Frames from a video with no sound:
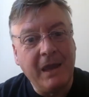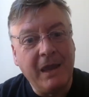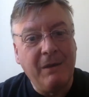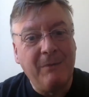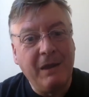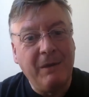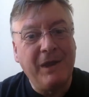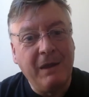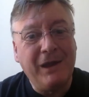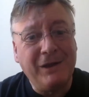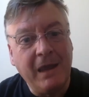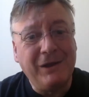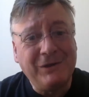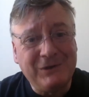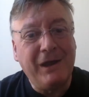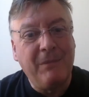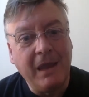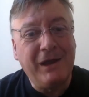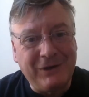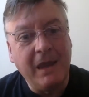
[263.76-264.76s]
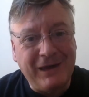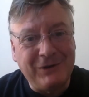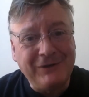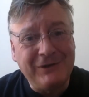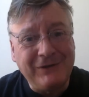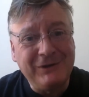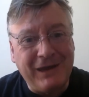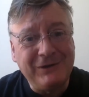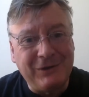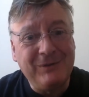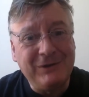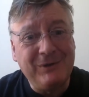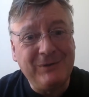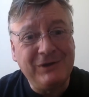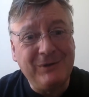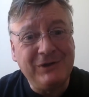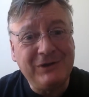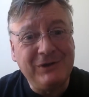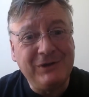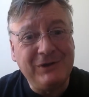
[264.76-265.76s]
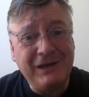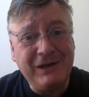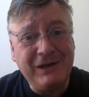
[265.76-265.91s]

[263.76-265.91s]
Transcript: My answer to that, I suppose, is slightly